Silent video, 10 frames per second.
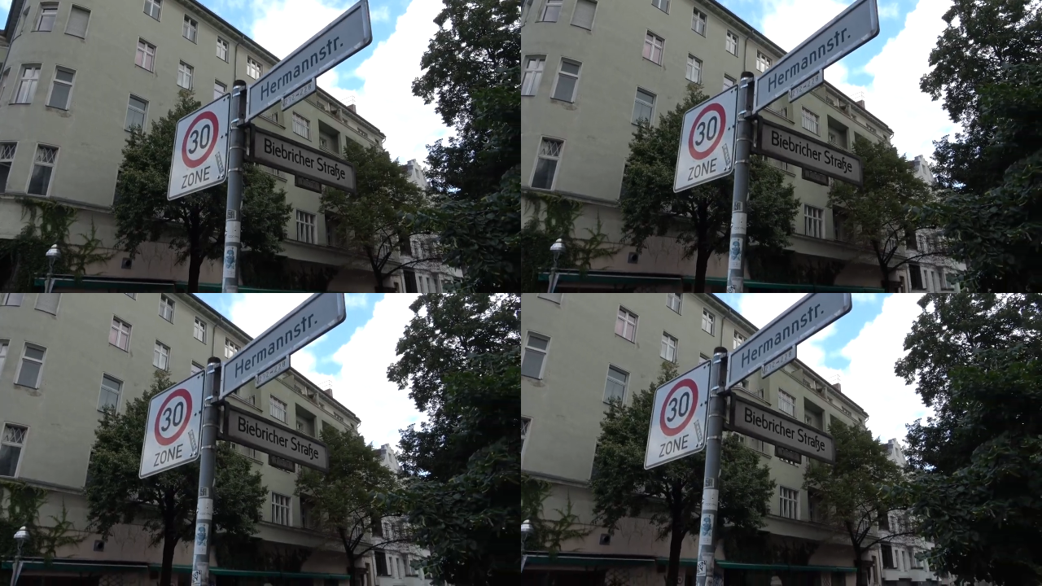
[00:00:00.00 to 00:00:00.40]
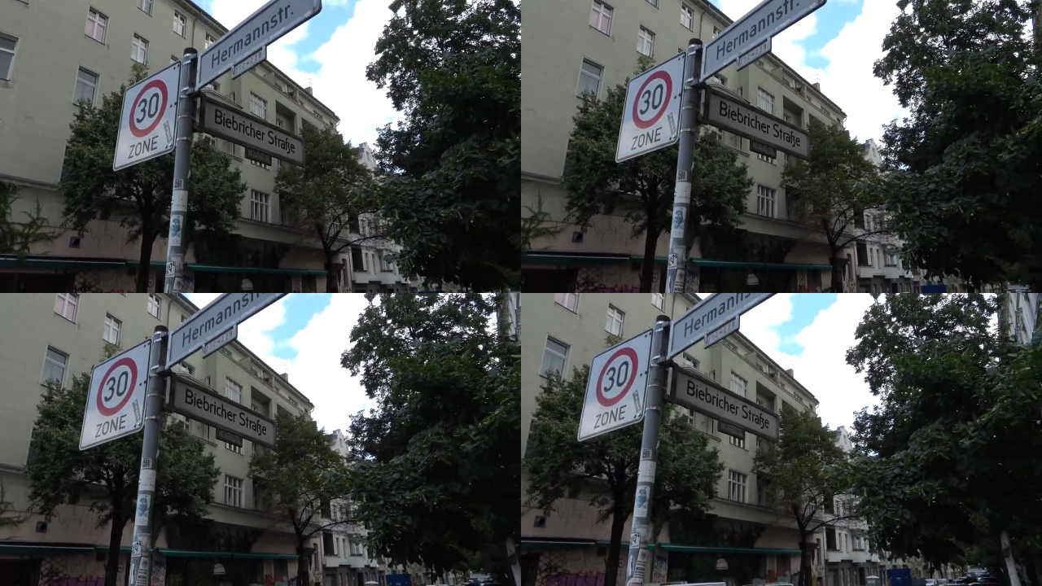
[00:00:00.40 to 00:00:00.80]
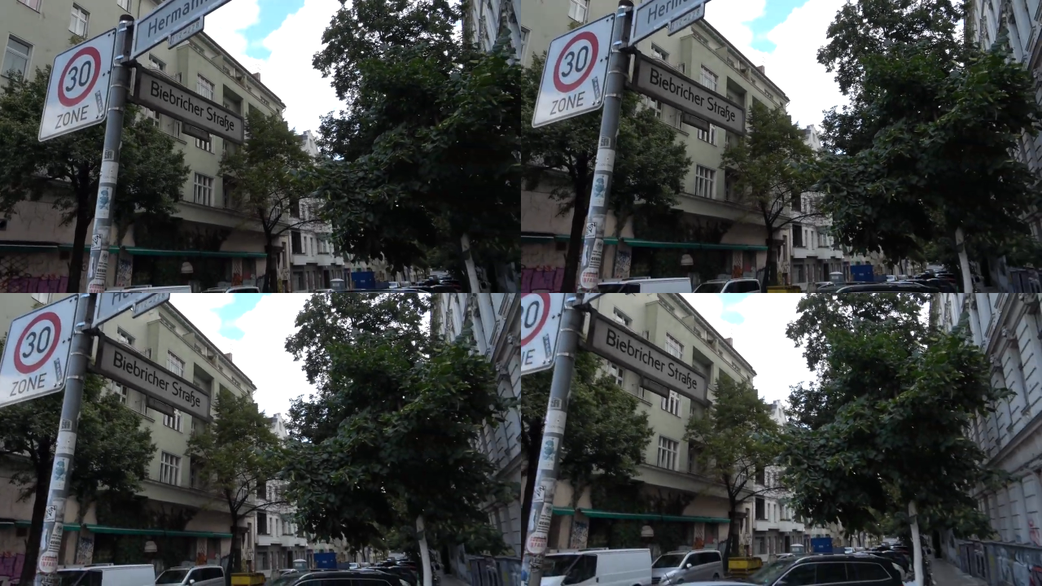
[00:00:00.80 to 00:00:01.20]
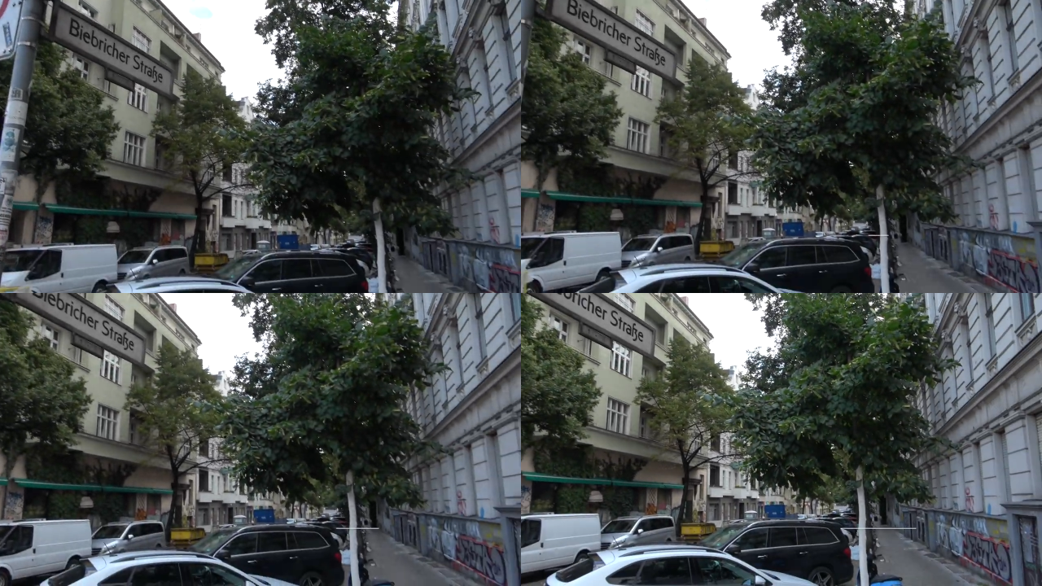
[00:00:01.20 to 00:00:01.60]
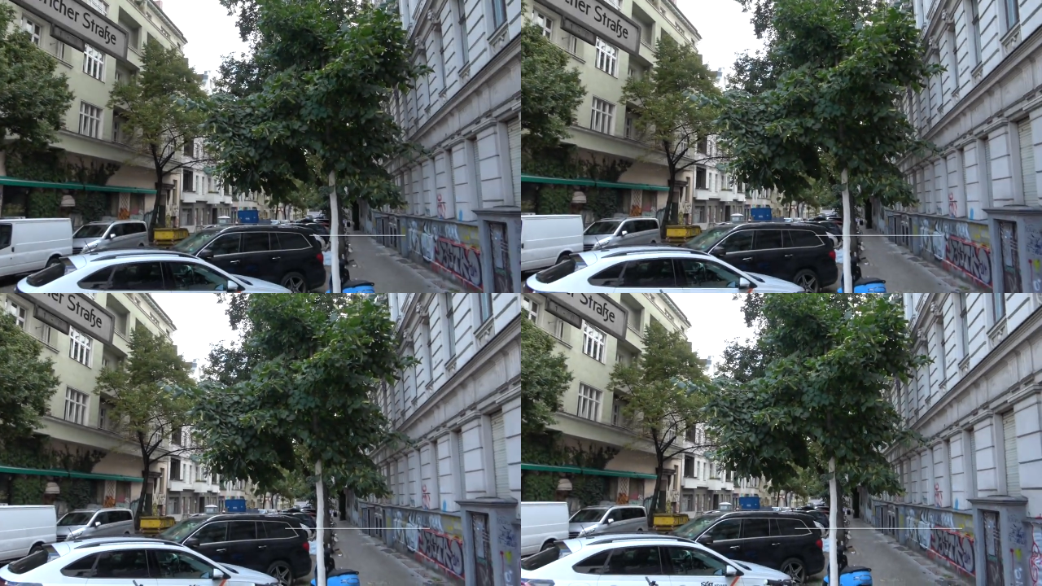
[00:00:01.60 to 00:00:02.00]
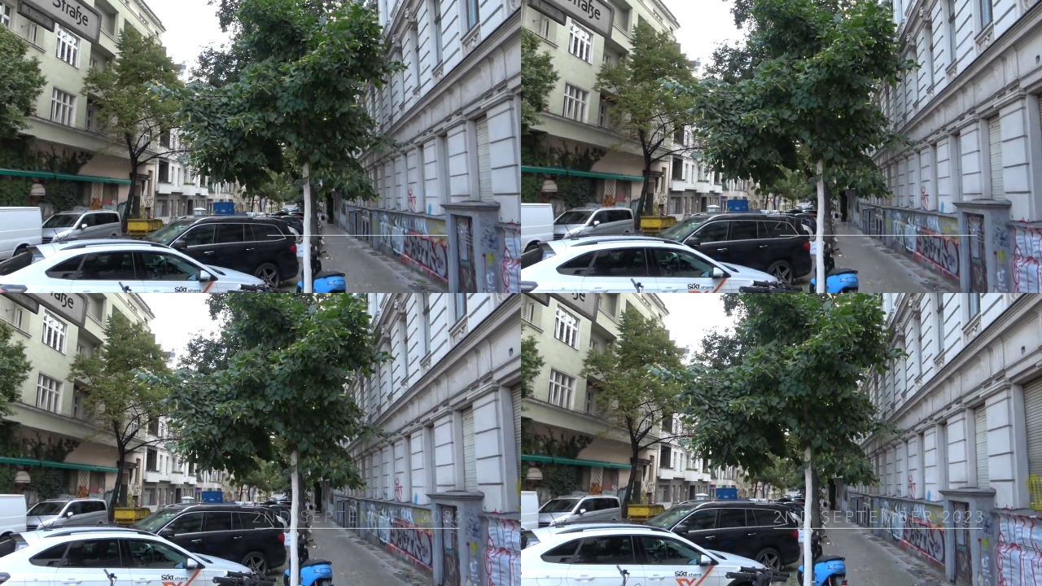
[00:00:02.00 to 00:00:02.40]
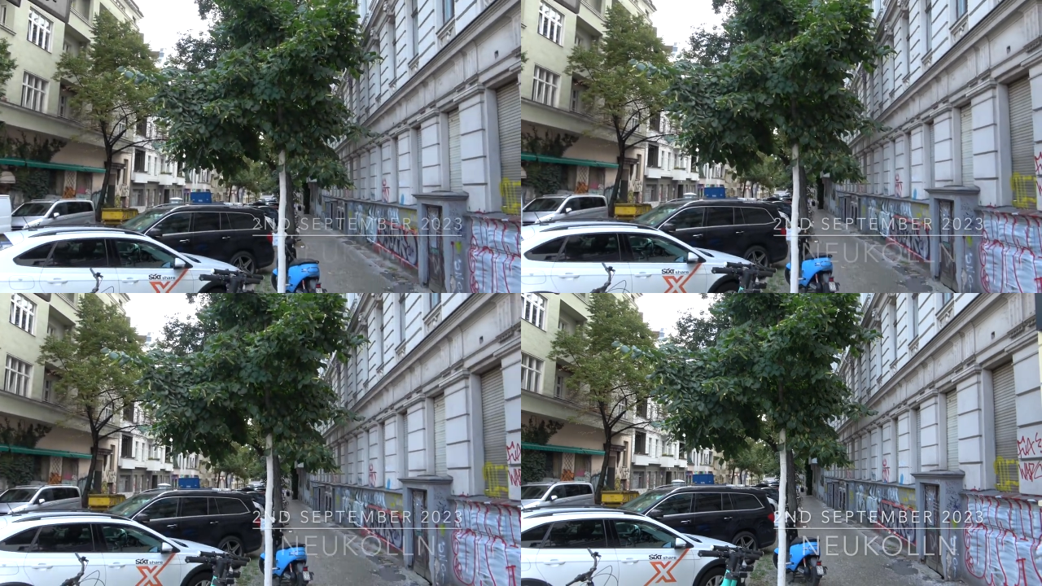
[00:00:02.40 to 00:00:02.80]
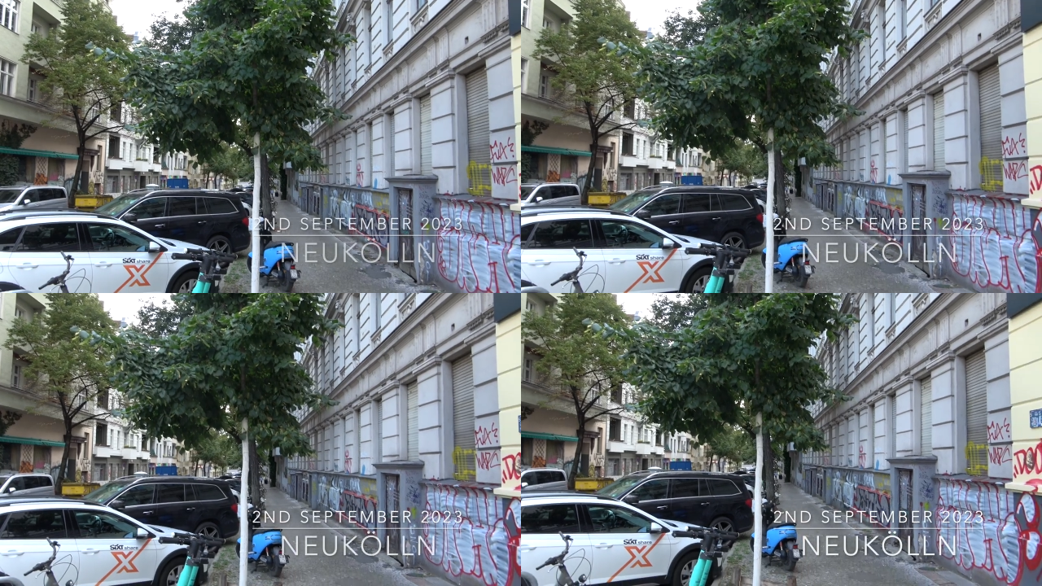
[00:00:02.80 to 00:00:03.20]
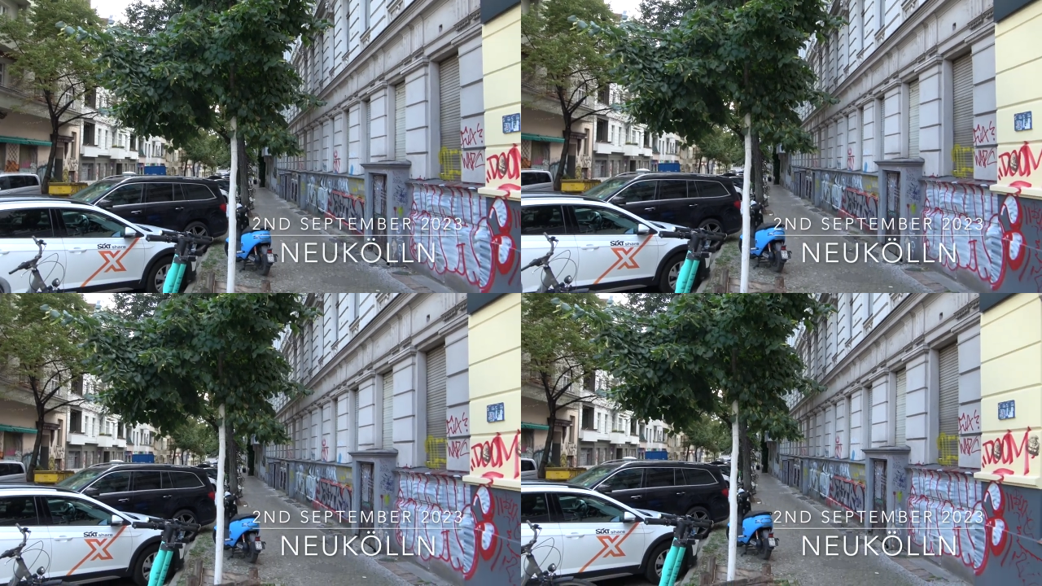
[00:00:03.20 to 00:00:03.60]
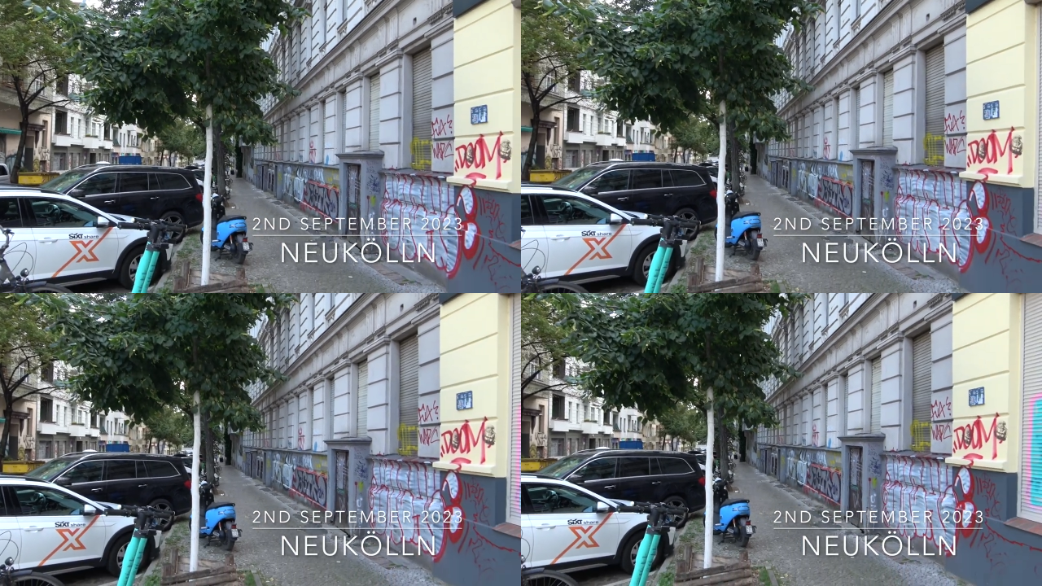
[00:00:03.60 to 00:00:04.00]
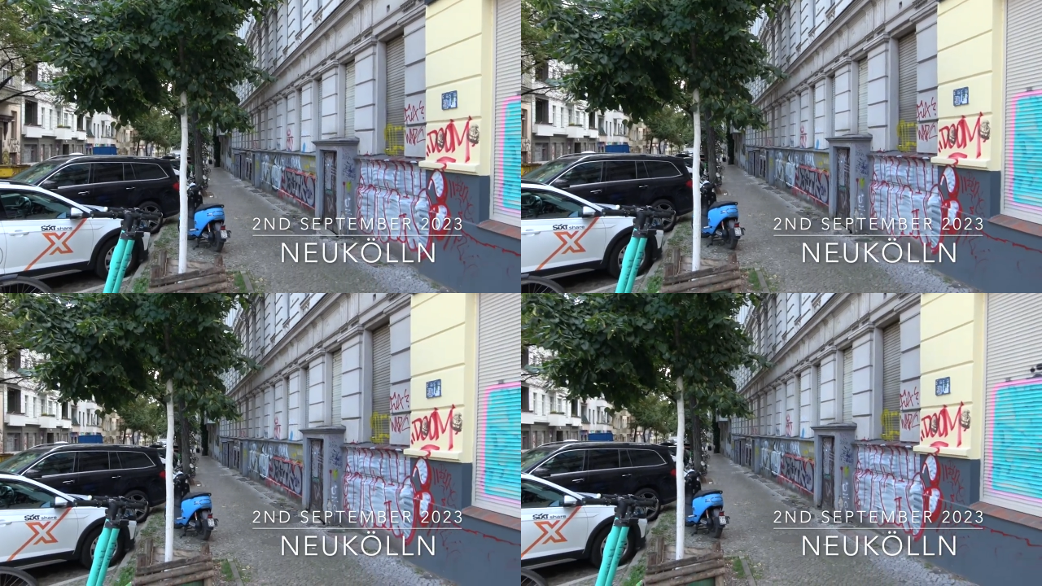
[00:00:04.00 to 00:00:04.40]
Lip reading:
[unreadable: no face in view]